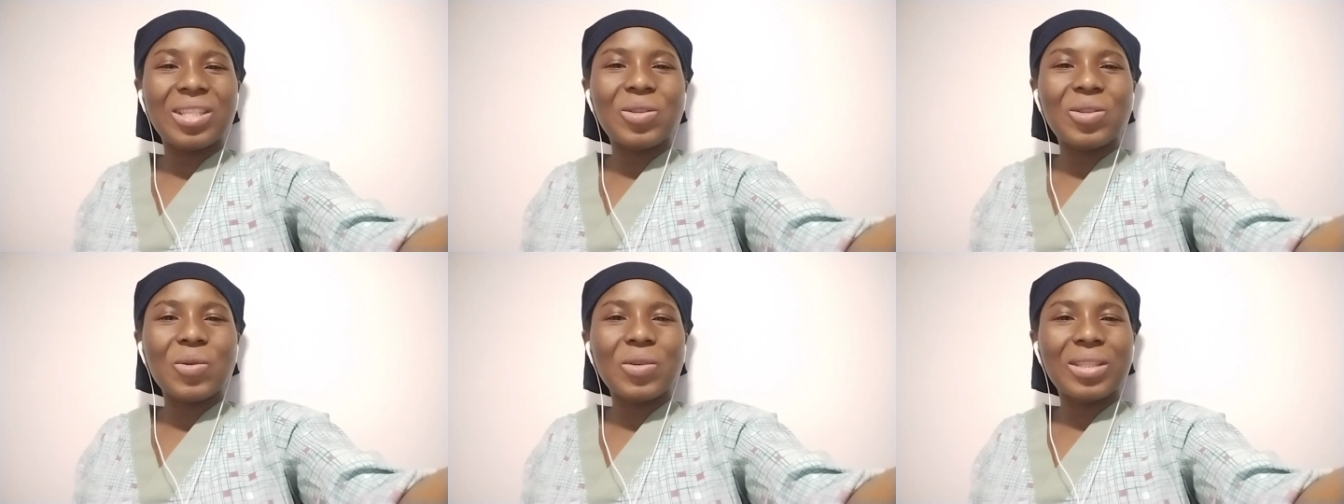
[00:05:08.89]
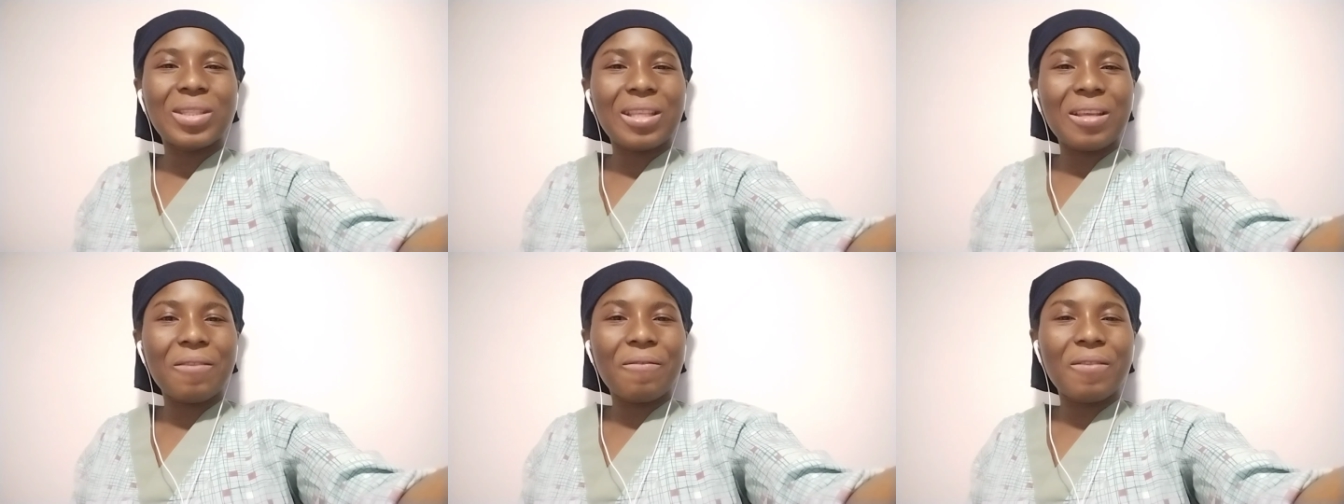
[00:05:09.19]
So,
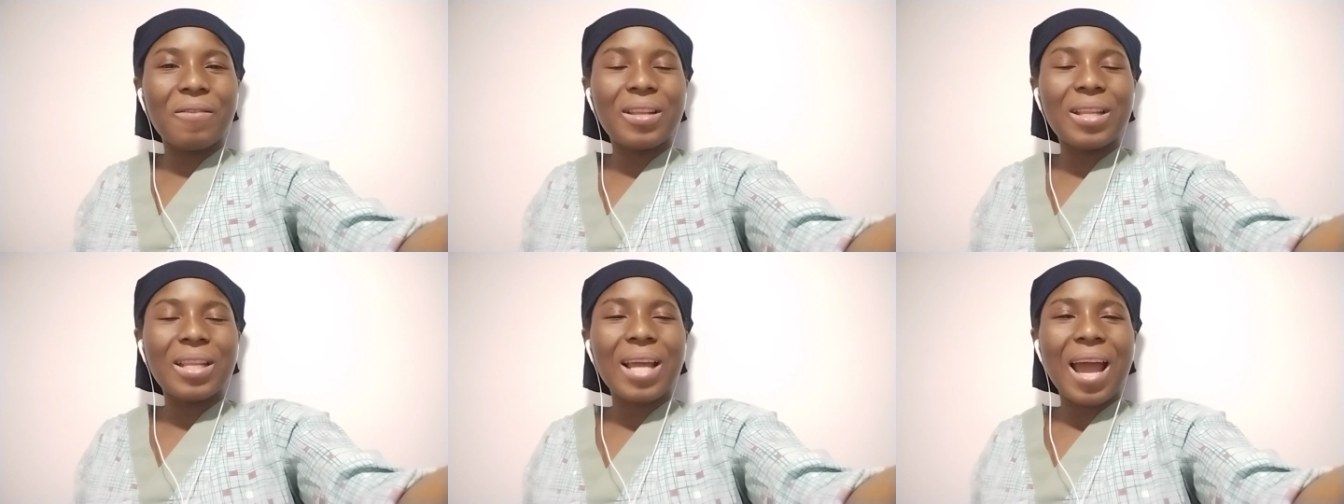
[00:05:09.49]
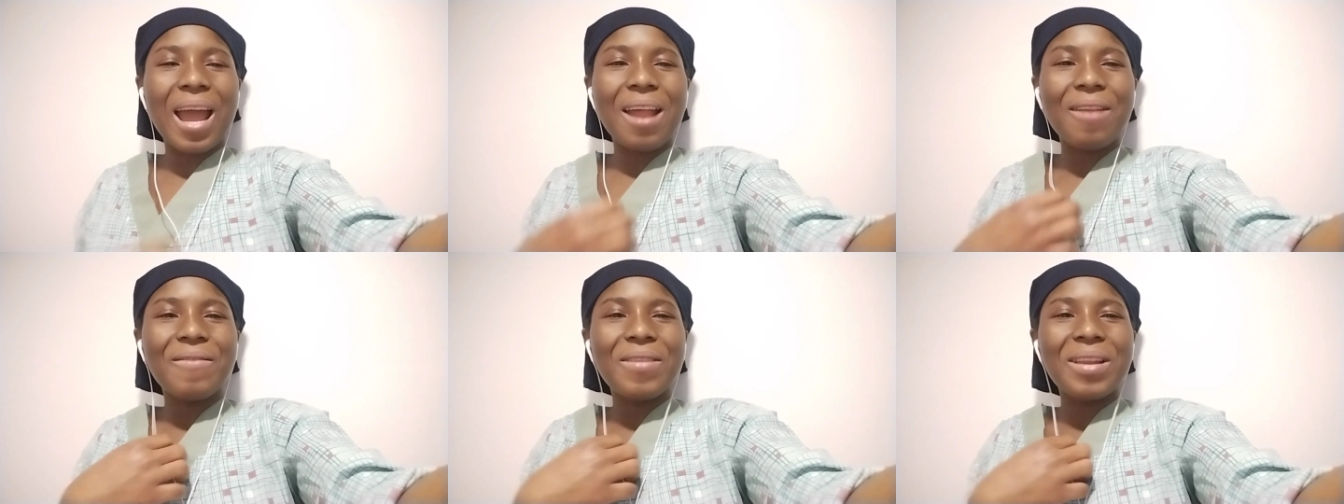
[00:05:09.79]
Stephen,
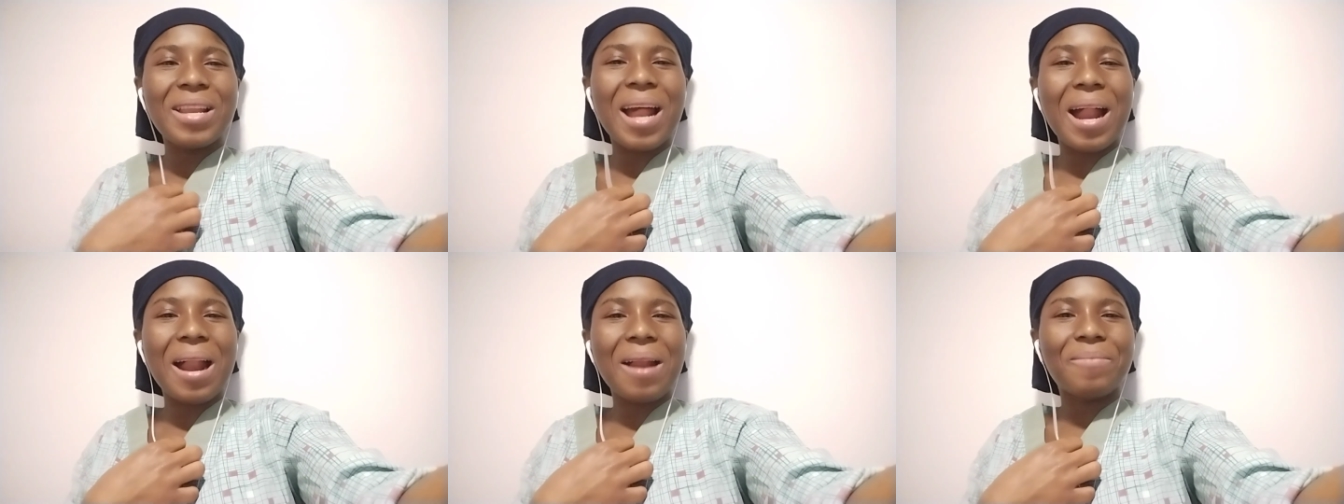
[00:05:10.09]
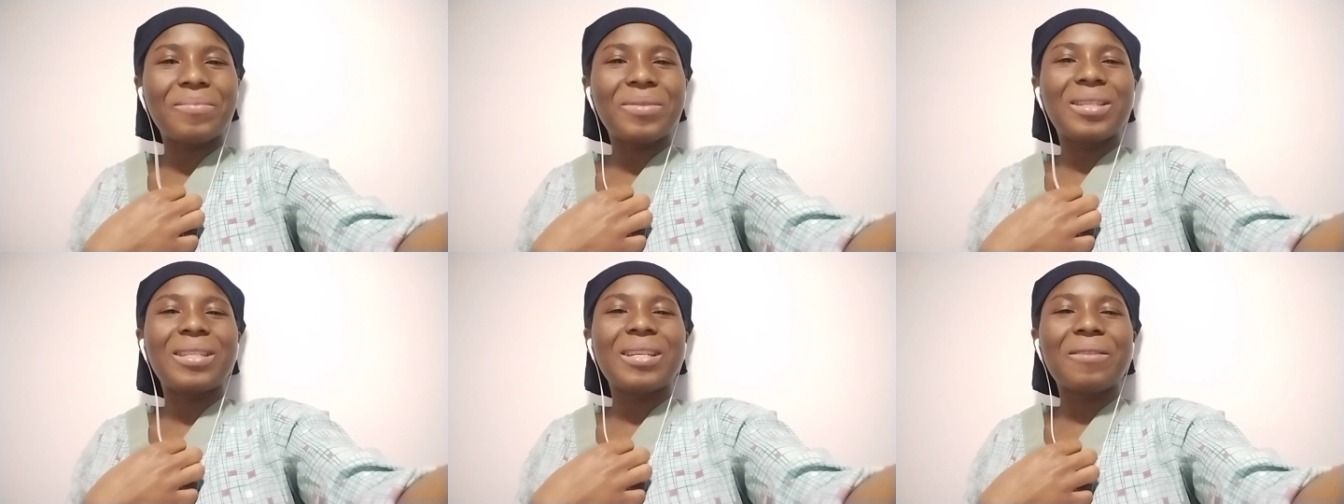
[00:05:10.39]
I really
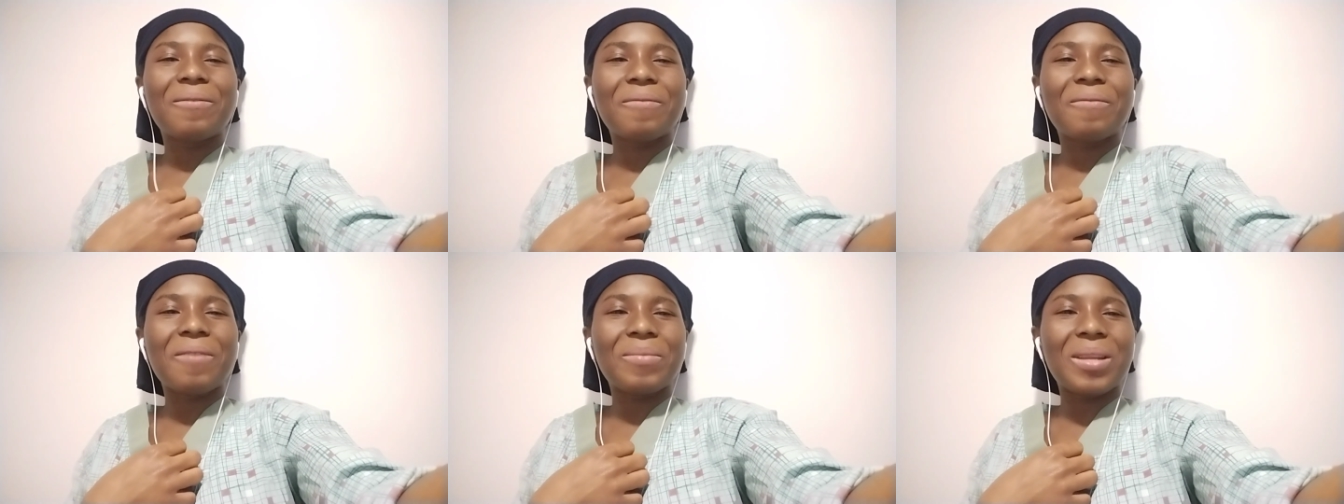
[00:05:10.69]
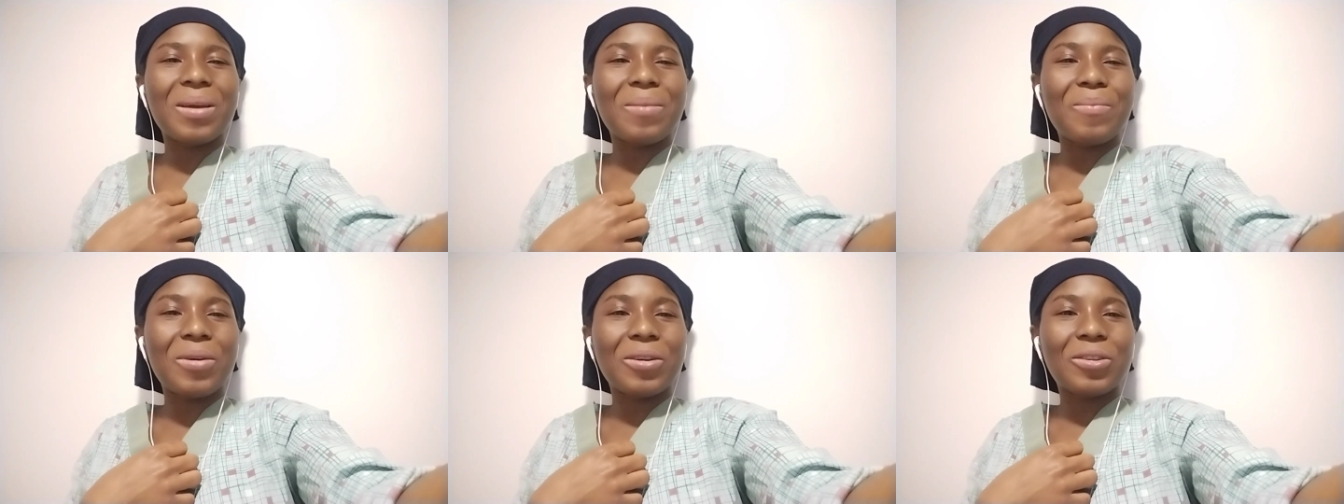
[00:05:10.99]
appreciate from
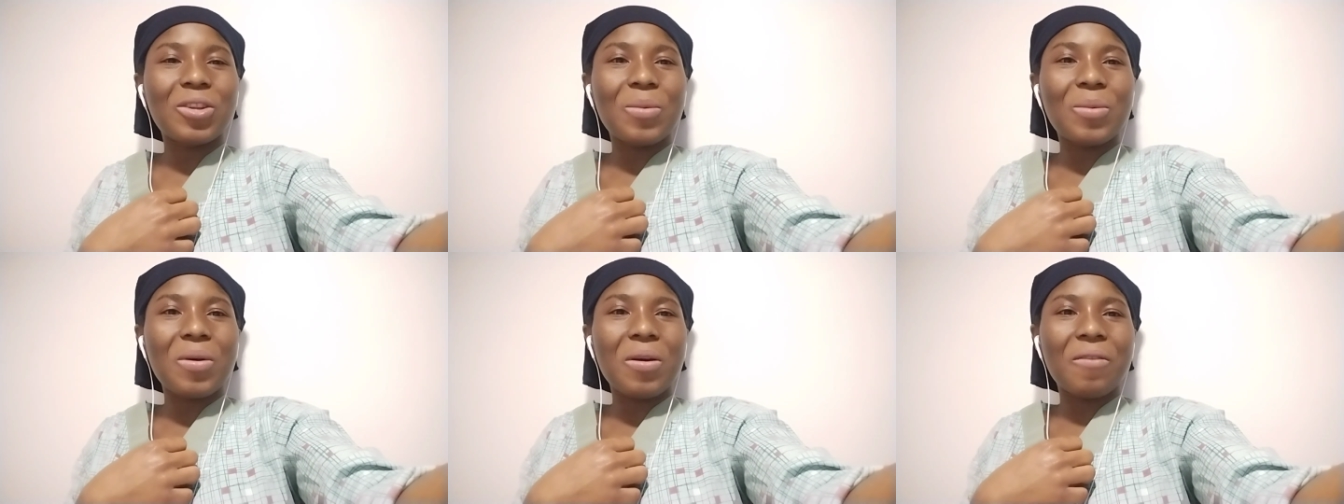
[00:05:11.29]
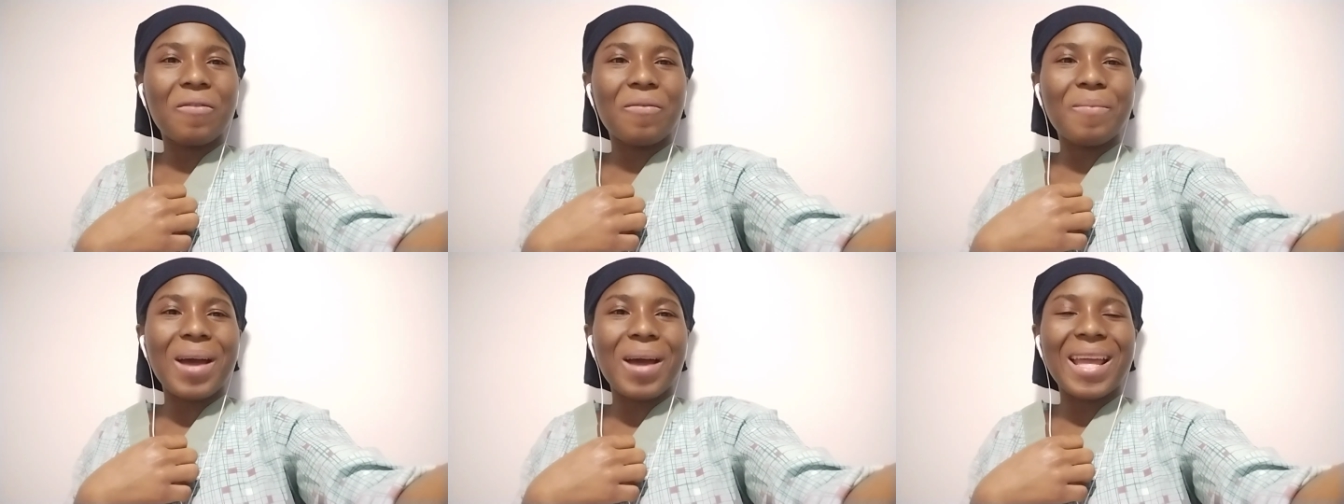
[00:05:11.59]
the bottom
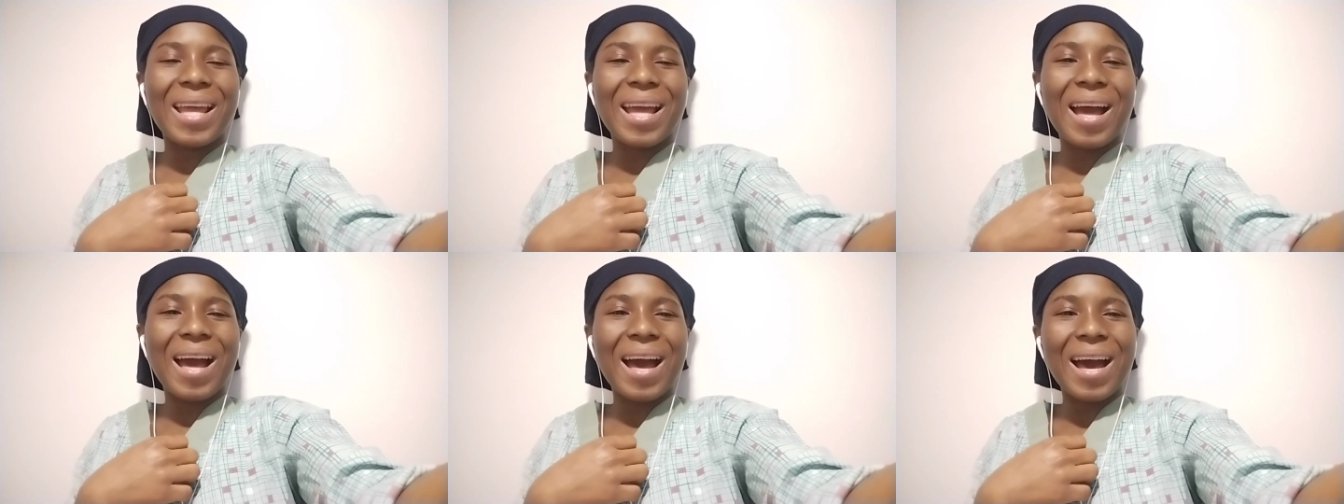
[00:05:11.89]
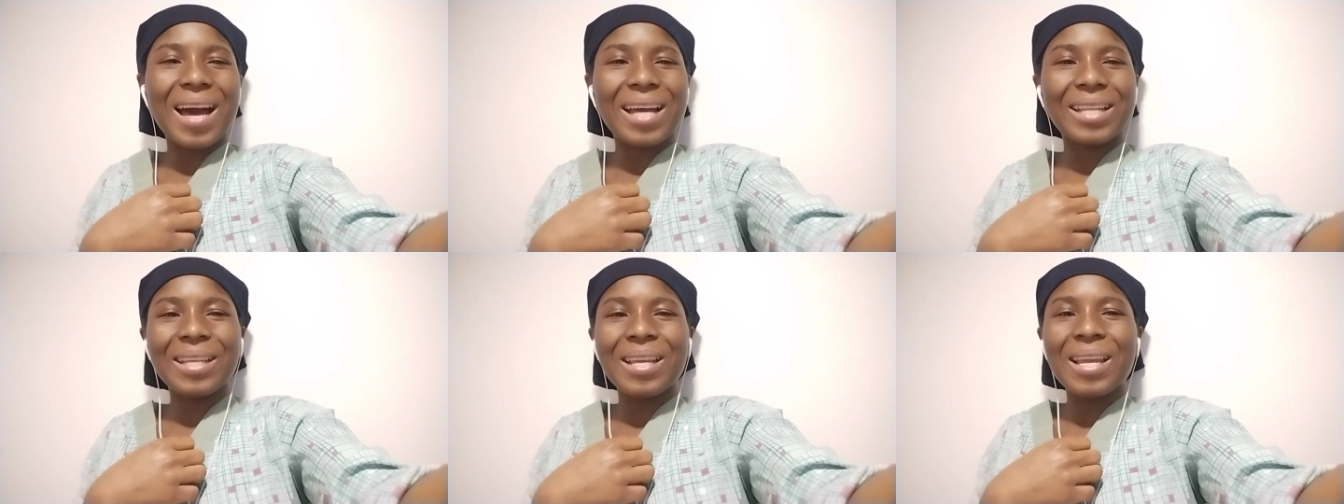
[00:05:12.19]
of my
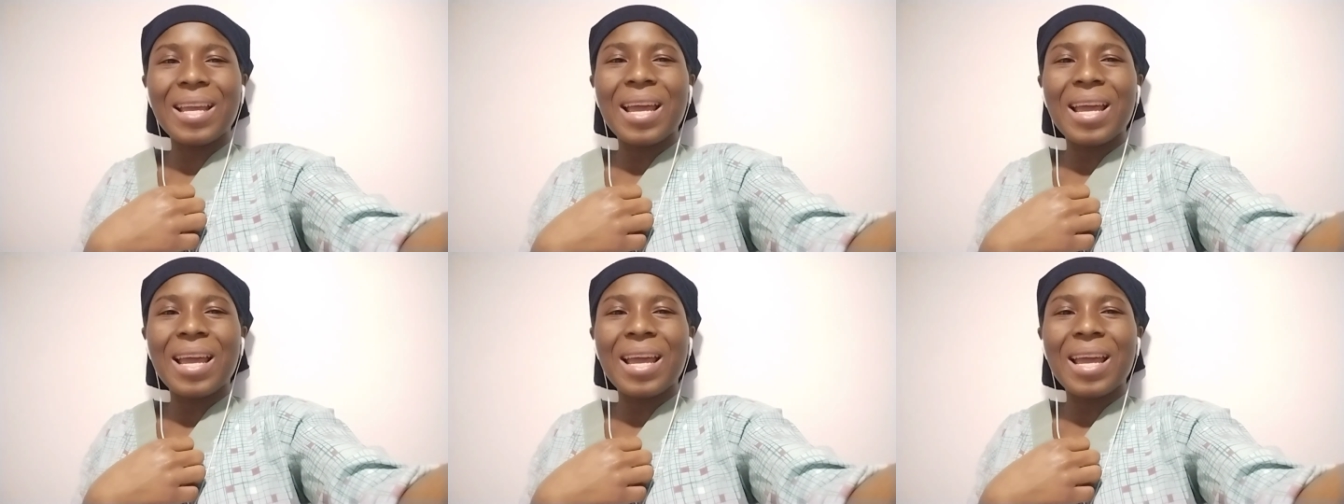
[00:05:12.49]
heart.